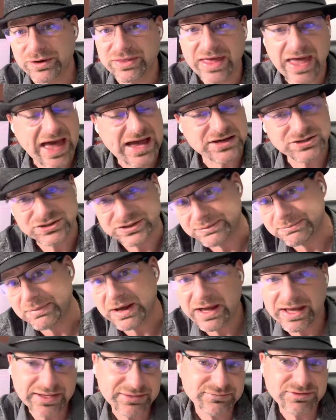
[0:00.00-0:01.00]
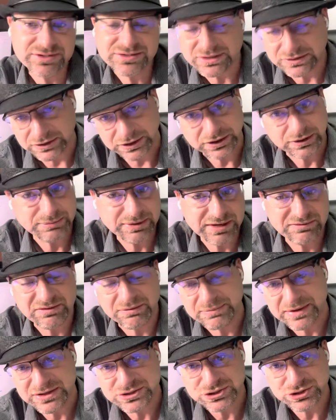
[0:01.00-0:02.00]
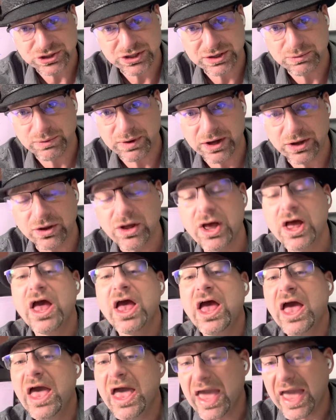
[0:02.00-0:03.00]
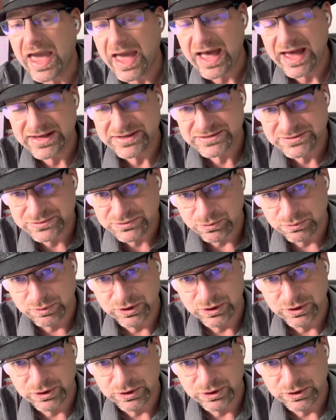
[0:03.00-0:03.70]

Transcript: they actually mined was a little bit of a mystery. Well, as as